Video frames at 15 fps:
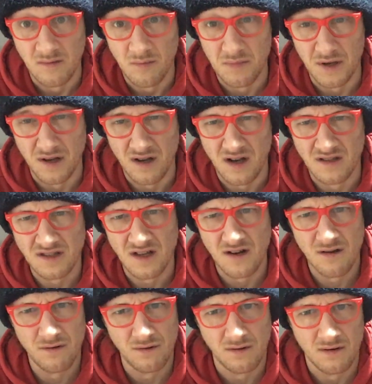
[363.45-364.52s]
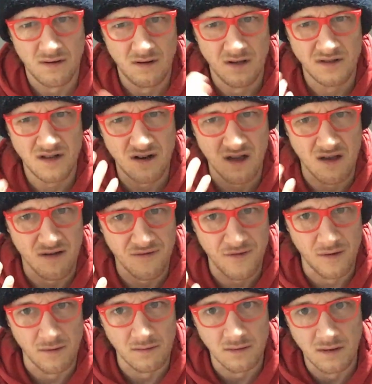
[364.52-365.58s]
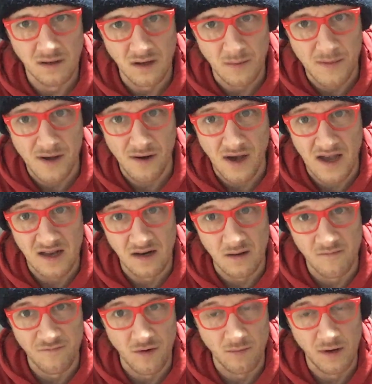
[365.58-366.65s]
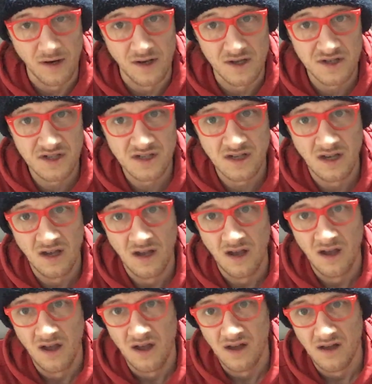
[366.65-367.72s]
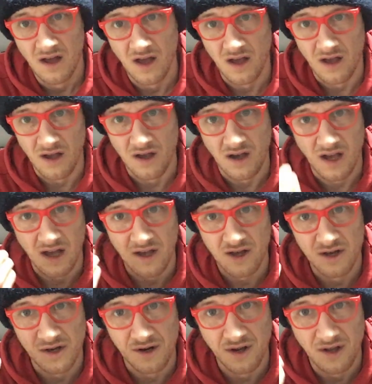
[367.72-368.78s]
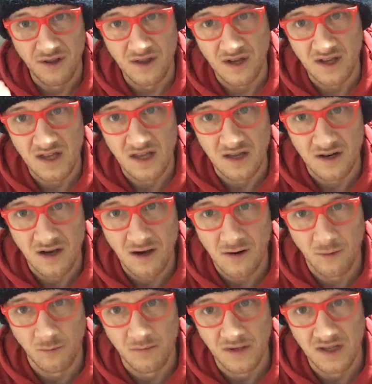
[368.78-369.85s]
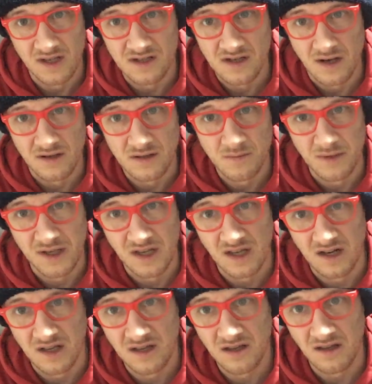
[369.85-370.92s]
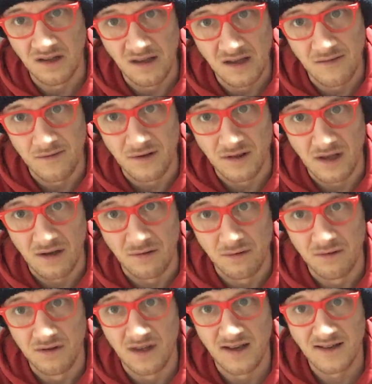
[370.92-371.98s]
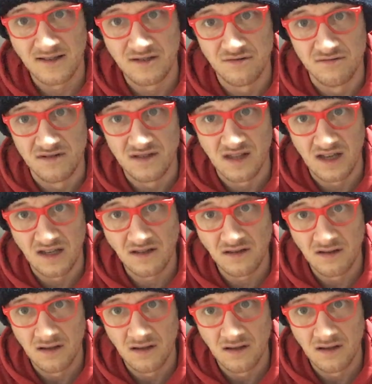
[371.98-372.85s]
But I don't know how I feel about Alien Romulus. I heard that Ian Holm is going to be in it, even though the actor is dead.